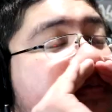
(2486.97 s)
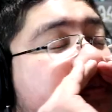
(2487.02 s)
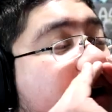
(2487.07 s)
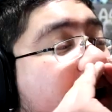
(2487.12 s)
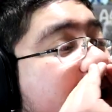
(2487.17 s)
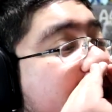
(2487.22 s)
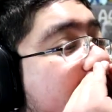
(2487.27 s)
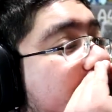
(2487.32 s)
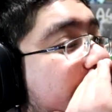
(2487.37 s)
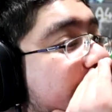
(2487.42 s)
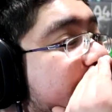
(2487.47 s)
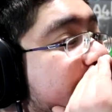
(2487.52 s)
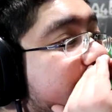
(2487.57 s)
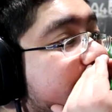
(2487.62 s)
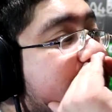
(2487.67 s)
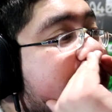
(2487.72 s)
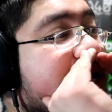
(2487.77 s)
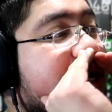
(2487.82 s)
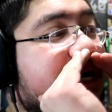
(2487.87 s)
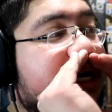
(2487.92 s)
Fallout
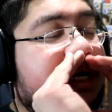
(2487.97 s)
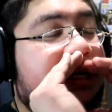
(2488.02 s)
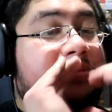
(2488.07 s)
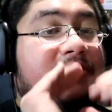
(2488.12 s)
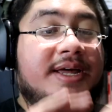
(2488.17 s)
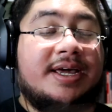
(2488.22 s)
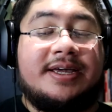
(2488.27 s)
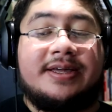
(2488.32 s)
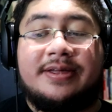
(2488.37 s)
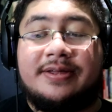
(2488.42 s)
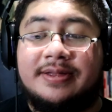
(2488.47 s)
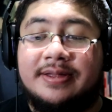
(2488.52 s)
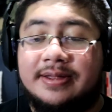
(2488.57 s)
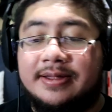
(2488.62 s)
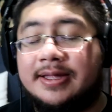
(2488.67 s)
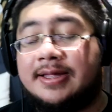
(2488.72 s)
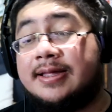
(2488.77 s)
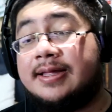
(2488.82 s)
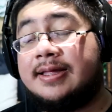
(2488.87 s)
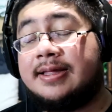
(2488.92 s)
3? Like,
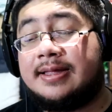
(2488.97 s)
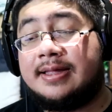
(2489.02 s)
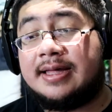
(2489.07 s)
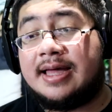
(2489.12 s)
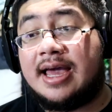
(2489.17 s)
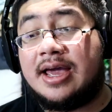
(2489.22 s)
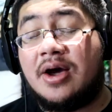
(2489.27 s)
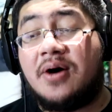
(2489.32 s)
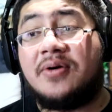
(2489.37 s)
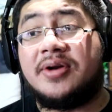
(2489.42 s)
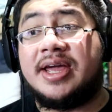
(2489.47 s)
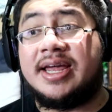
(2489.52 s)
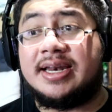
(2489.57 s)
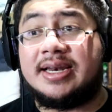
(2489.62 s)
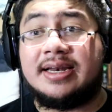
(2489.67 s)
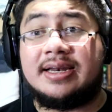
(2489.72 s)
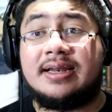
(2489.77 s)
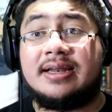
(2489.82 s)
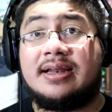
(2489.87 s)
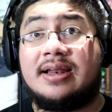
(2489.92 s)
I own it
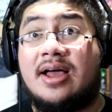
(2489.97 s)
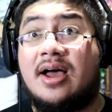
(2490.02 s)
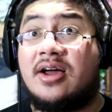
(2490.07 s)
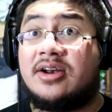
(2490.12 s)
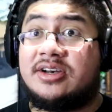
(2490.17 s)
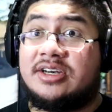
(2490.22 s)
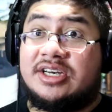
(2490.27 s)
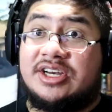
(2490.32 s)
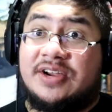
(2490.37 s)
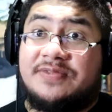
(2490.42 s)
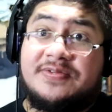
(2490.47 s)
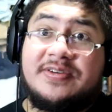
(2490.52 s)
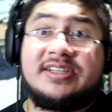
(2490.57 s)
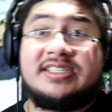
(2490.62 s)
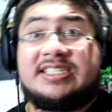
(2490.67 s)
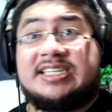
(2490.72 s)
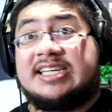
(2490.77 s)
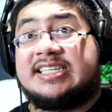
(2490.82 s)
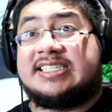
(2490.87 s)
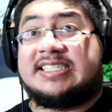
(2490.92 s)
on
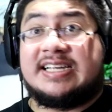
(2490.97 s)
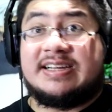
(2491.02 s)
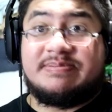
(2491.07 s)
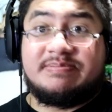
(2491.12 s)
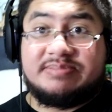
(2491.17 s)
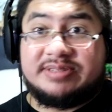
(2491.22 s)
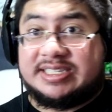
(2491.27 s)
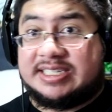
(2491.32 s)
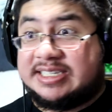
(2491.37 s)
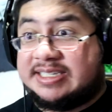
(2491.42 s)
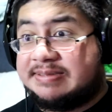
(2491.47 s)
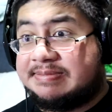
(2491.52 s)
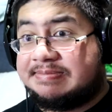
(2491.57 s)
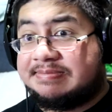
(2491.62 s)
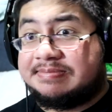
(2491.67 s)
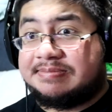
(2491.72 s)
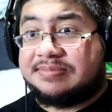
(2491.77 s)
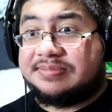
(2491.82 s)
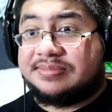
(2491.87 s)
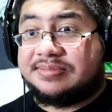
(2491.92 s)
different systems.
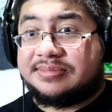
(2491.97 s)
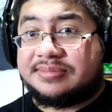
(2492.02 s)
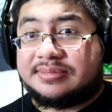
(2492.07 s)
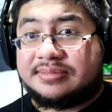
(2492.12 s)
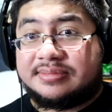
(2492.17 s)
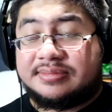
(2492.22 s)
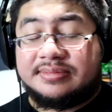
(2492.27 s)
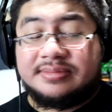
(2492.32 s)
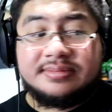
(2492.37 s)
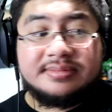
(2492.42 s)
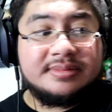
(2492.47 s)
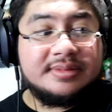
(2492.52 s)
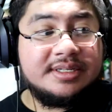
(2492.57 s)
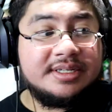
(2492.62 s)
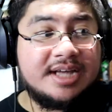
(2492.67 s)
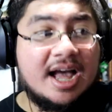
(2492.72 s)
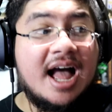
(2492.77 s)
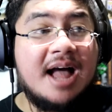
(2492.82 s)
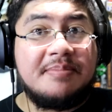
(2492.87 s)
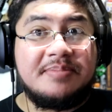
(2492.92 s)

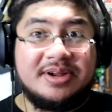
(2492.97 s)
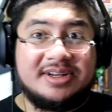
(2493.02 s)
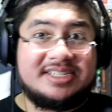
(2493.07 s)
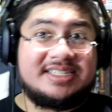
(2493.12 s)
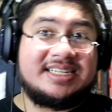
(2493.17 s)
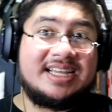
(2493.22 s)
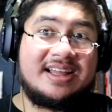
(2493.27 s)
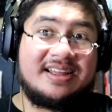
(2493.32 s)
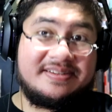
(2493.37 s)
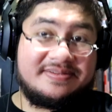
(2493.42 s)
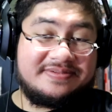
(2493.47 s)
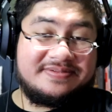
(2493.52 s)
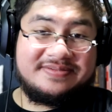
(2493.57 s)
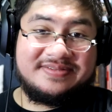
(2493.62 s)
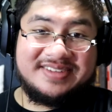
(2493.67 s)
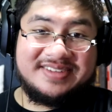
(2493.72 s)
Calm yourself.